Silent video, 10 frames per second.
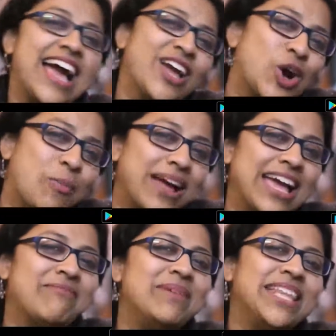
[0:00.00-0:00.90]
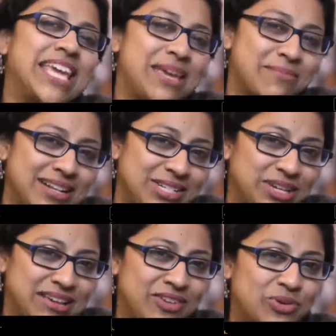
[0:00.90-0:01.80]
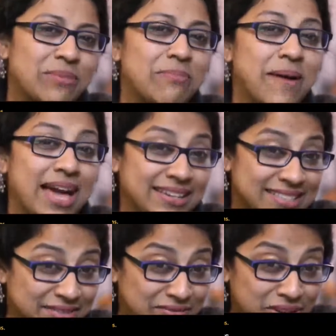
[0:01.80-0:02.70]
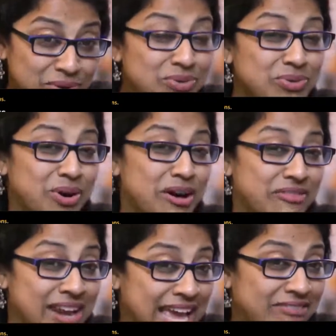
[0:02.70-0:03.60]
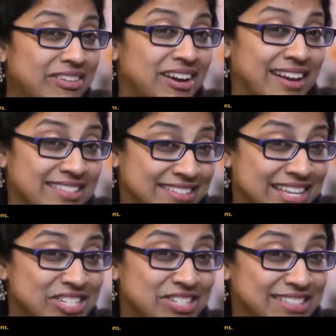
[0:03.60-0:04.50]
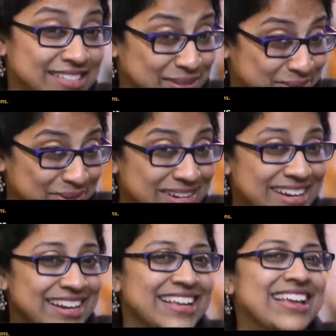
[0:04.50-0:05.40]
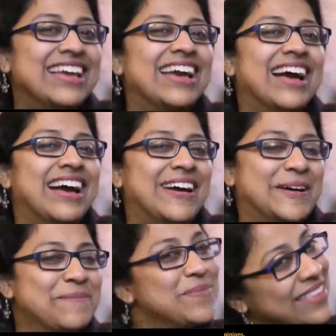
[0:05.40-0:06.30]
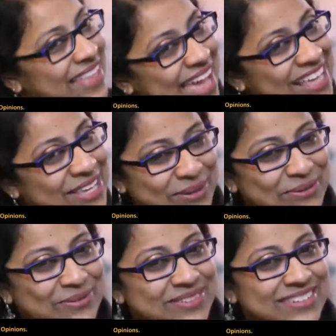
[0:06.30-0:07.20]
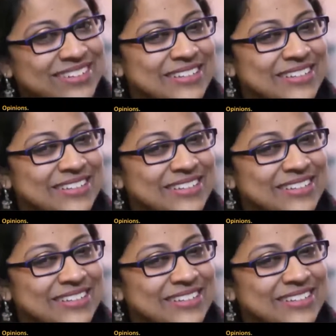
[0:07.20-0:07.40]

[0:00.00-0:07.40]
I hope I have been able to give you a balanced view of life in a residential school. Thank you.